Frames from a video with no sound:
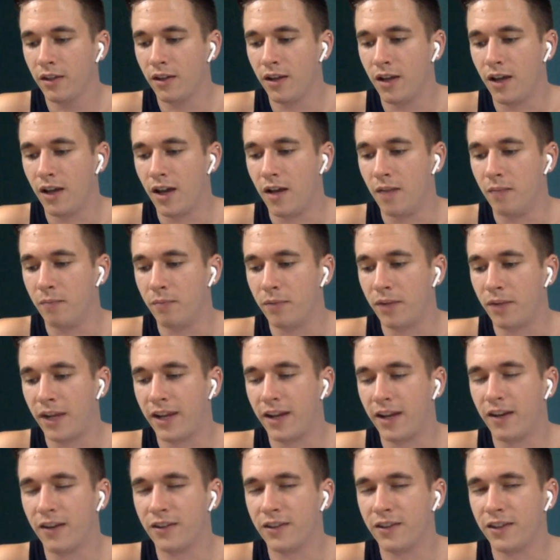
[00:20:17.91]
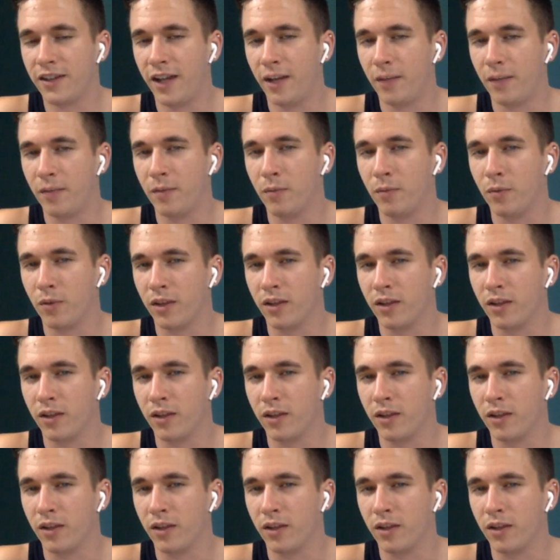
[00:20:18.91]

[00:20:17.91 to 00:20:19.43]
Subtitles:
But I can understand how people